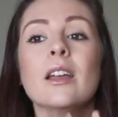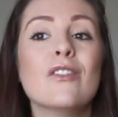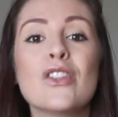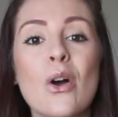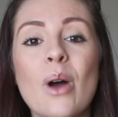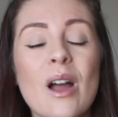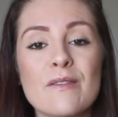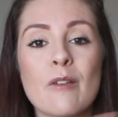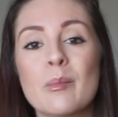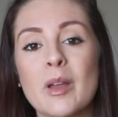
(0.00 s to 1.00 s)
even though I've
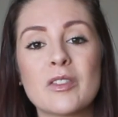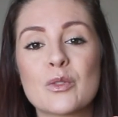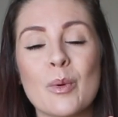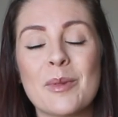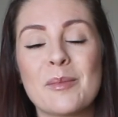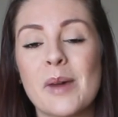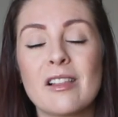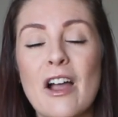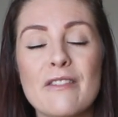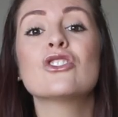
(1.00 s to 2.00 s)
never met this woman in my
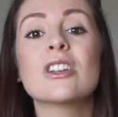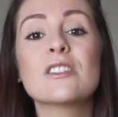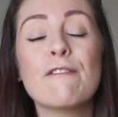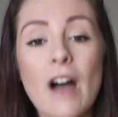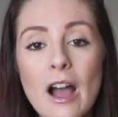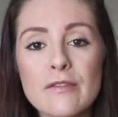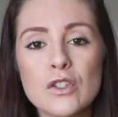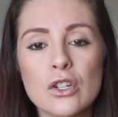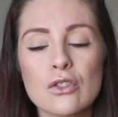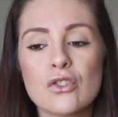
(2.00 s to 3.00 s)
life she has five
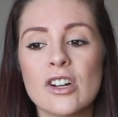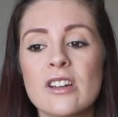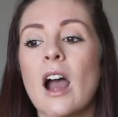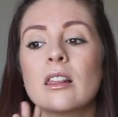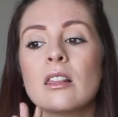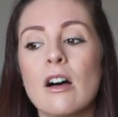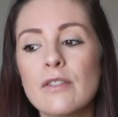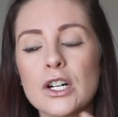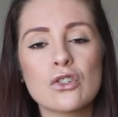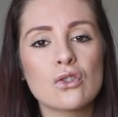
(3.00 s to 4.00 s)
children I
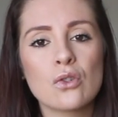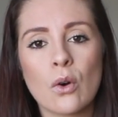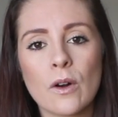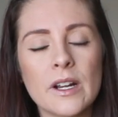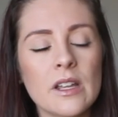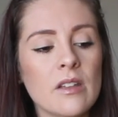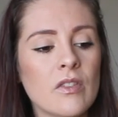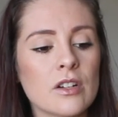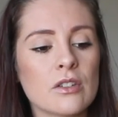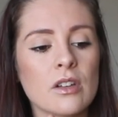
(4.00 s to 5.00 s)
love her story
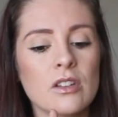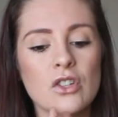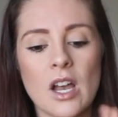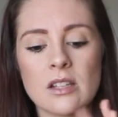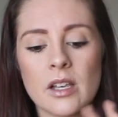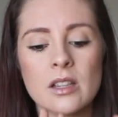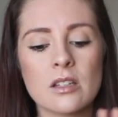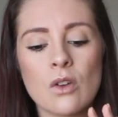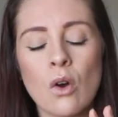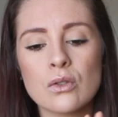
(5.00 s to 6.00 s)
there's a she has like
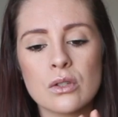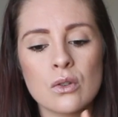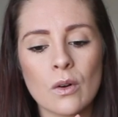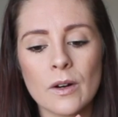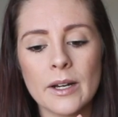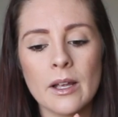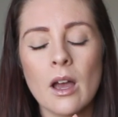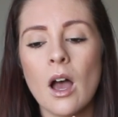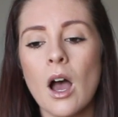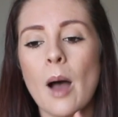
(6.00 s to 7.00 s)
this whole story
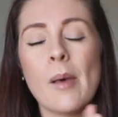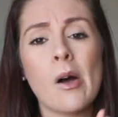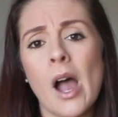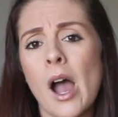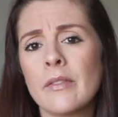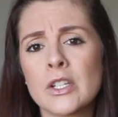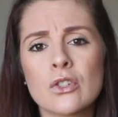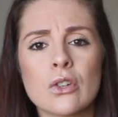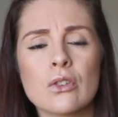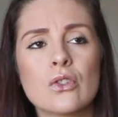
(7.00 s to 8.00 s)
about having
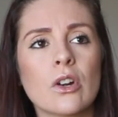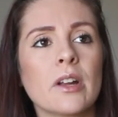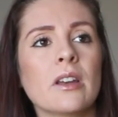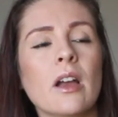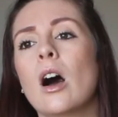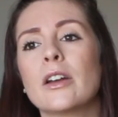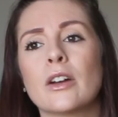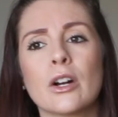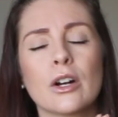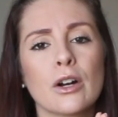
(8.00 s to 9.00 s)
children on
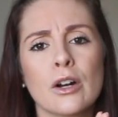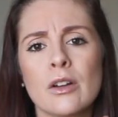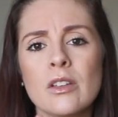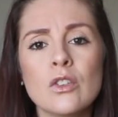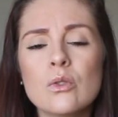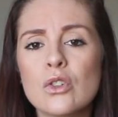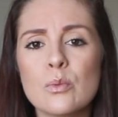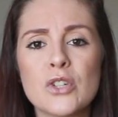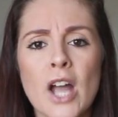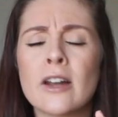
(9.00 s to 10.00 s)
her
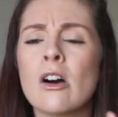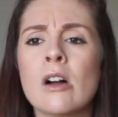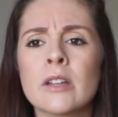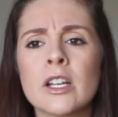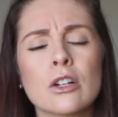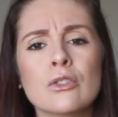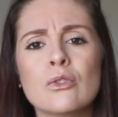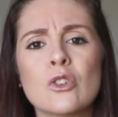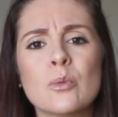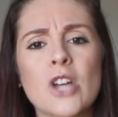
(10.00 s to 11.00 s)
YouTube channel I'll link her
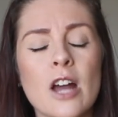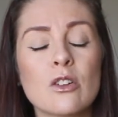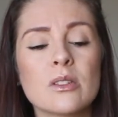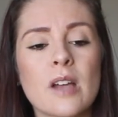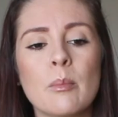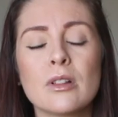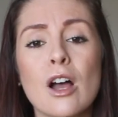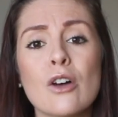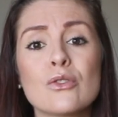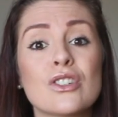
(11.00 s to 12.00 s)
YouTube channel down
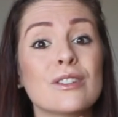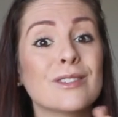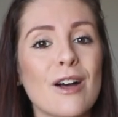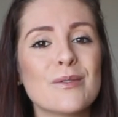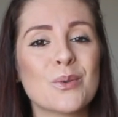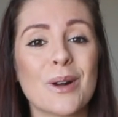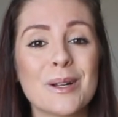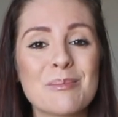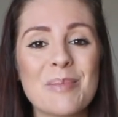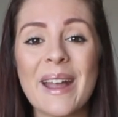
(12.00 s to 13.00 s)
below she loves
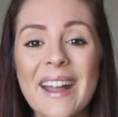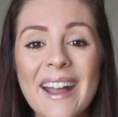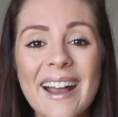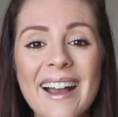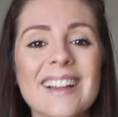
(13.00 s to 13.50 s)
wearing pink